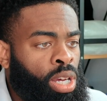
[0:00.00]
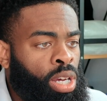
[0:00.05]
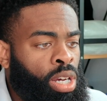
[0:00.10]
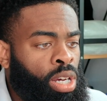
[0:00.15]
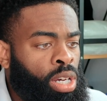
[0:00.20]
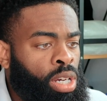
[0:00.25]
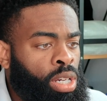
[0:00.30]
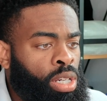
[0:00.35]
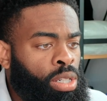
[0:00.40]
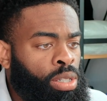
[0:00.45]

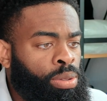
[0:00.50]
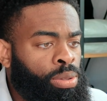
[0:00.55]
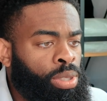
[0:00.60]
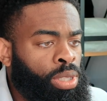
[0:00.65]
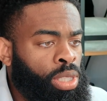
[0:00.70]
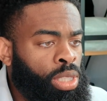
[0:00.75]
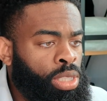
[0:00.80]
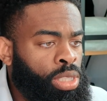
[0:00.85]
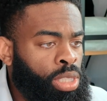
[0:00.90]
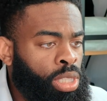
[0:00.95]

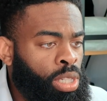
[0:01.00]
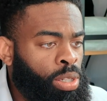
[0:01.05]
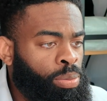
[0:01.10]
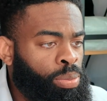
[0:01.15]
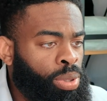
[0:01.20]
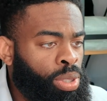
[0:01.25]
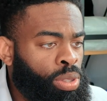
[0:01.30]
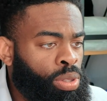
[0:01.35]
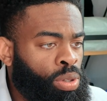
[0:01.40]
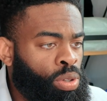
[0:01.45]
let's see how
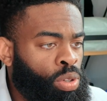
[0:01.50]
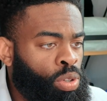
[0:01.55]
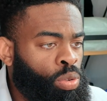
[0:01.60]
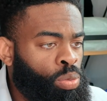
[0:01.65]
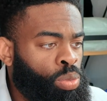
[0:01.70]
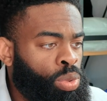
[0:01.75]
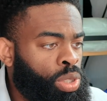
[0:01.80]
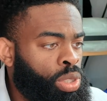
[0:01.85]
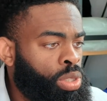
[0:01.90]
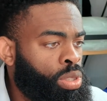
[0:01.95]
big the
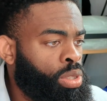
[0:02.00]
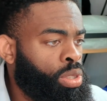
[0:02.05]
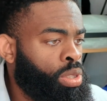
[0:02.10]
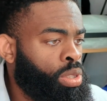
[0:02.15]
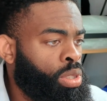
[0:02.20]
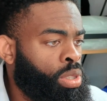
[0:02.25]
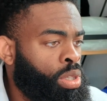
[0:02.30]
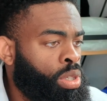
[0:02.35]
home was,